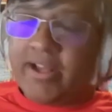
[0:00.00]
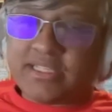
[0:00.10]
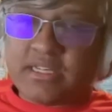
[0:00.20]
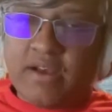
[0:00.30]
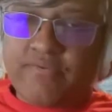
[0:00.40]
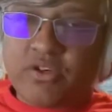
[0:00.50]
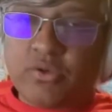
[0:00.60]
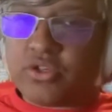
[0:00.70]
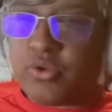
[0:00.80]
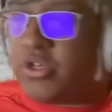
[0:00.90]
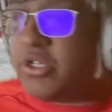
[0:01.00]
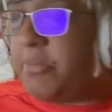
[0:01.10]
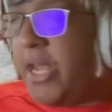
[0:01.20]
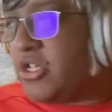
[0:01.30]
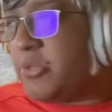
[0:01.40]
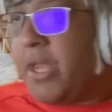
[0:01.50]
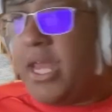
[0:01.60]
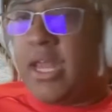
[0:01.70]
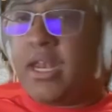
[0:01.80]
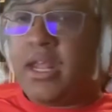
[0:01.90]
that stuff to do the storage and
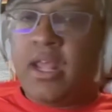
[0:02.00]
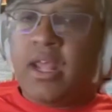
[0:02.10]
management.